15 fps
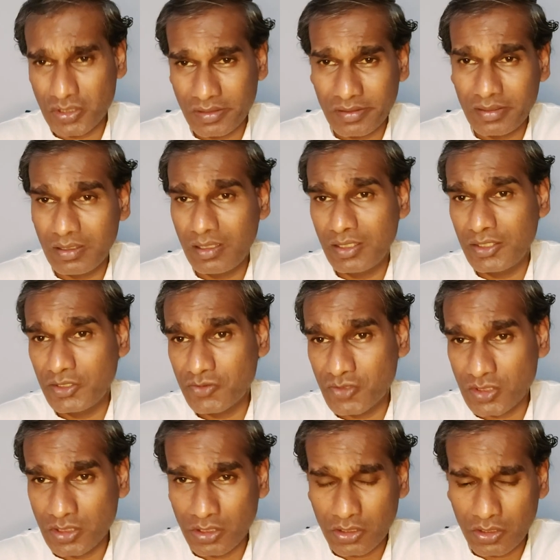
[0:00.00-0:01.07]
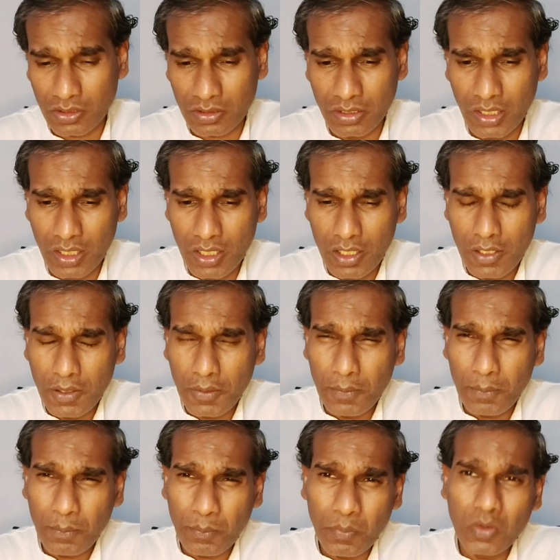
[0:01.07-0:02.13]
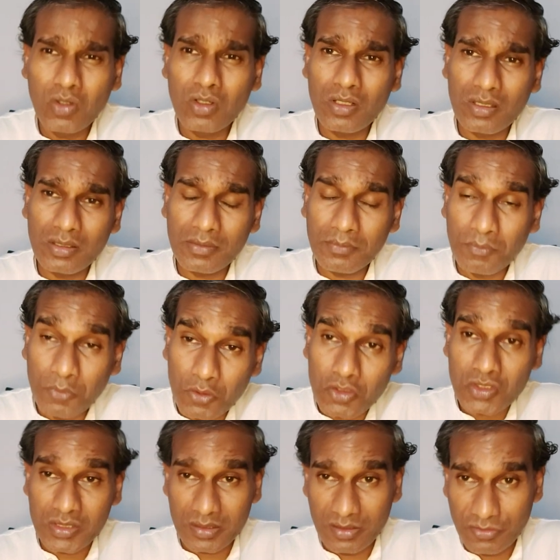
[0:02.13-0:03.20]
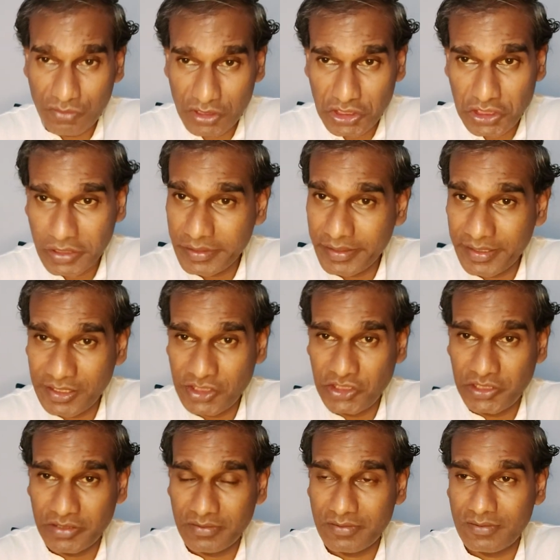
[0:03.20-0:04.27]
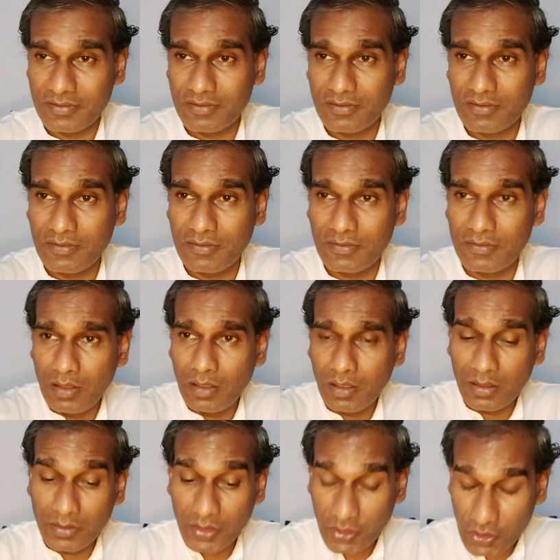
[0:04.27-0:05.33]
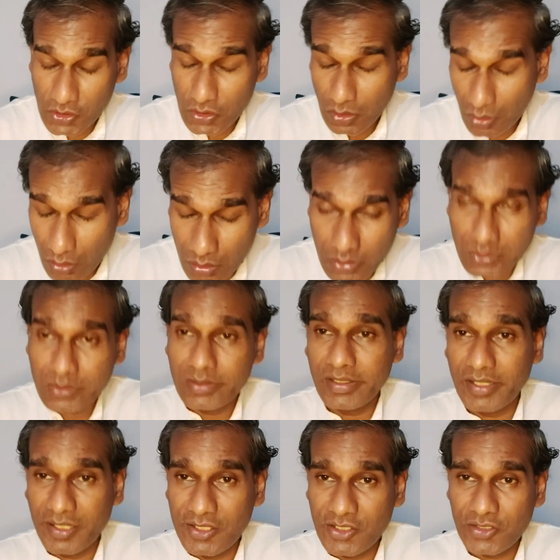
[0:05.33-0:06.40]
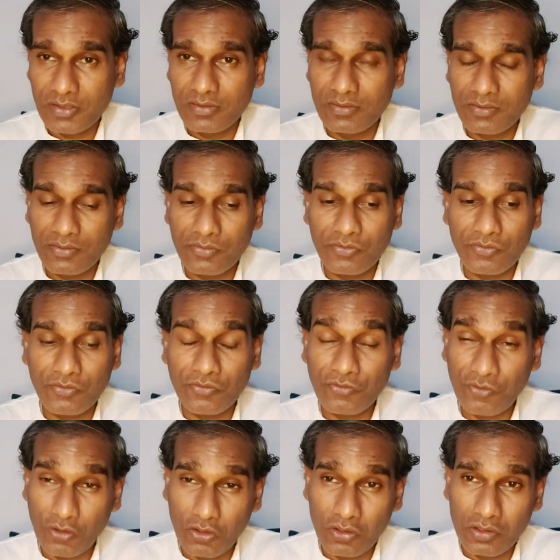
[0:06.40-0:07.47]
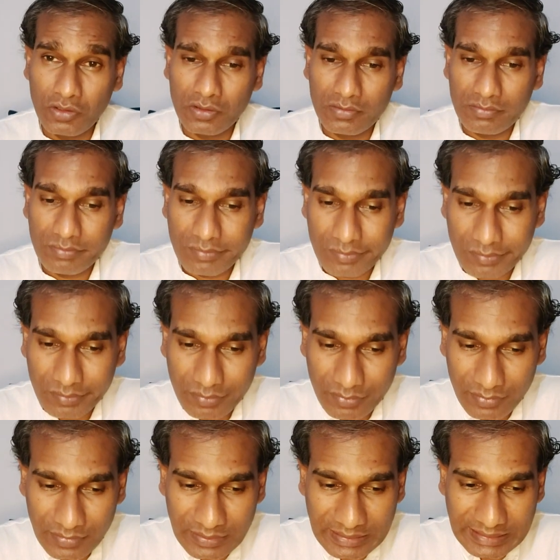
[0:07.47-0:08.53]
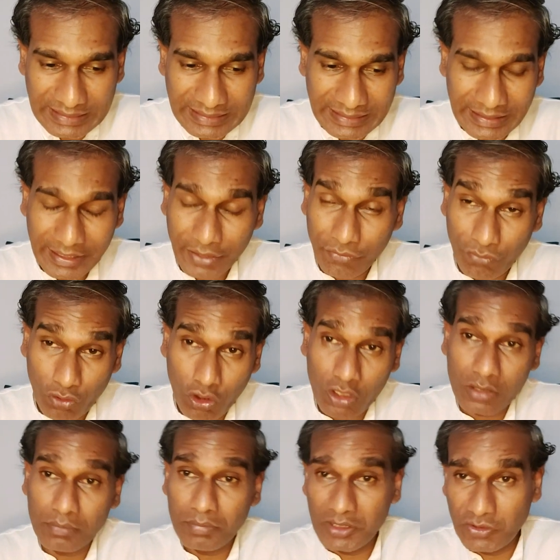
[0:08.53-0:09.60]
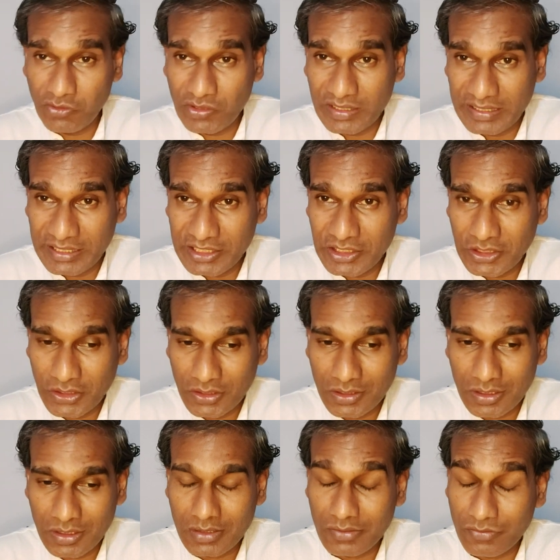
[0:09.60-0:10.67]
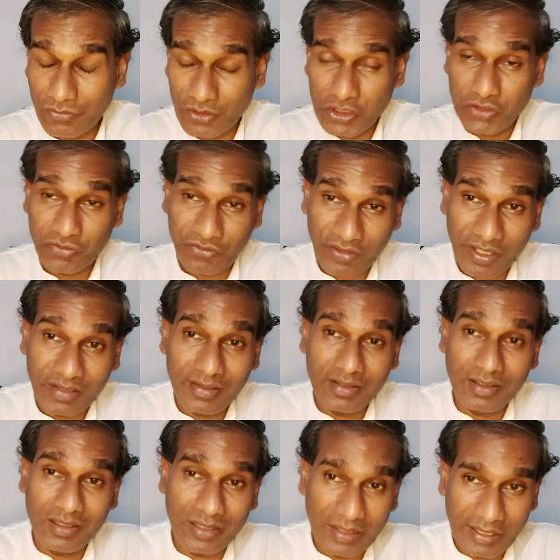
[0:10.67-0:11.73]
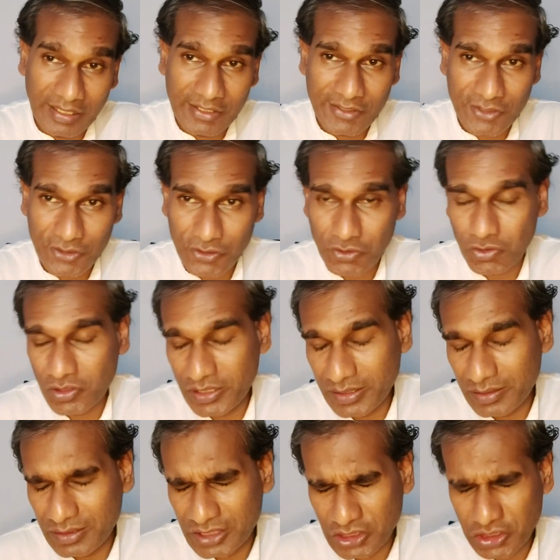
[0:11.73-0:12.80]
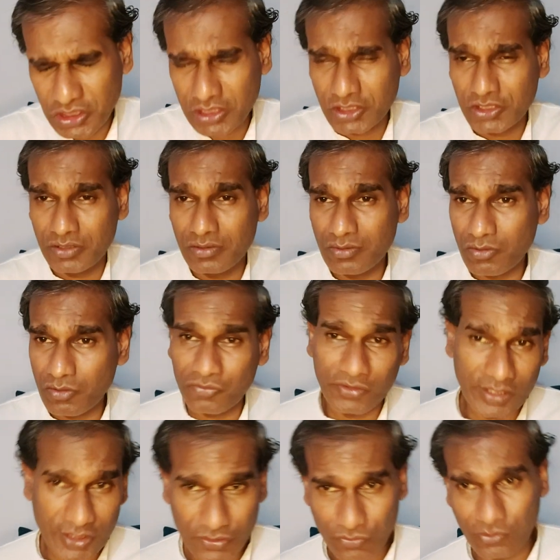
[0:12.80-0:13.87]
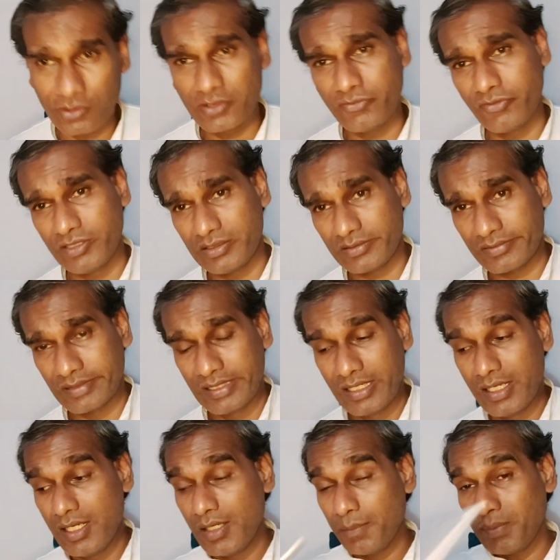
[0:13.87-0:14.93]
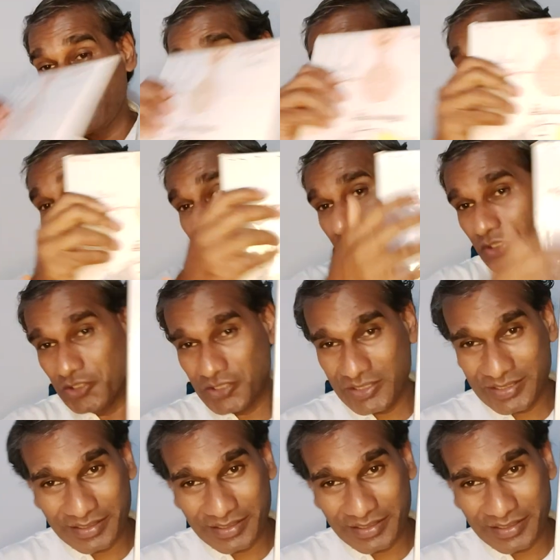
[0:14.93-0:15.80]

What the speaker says: that are more and more selfish in nature. And that is also the reason for the war between nations, which finally leads to the destruction of this world. But the good news is